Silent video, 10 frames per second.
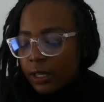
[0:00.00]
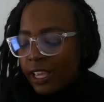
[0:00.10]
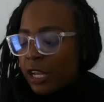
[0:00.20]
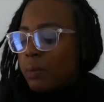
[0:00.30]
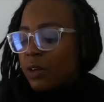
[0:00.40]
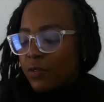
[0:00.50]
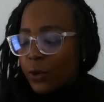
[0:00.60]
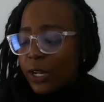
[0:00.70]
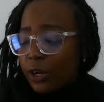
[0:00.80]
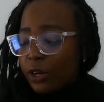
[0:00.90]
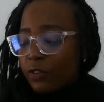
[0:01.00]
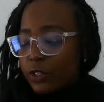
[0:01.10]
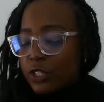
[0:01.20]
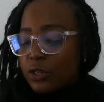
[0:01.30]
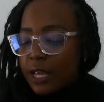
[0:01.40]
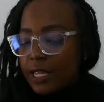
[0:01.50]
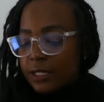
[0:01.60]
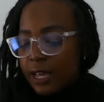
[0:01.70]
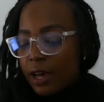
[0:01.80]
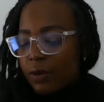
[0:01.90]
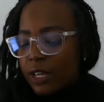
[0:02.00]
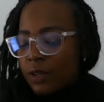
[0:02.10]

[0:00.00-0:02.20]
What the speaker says: He'd been avoiding her for 2 days now,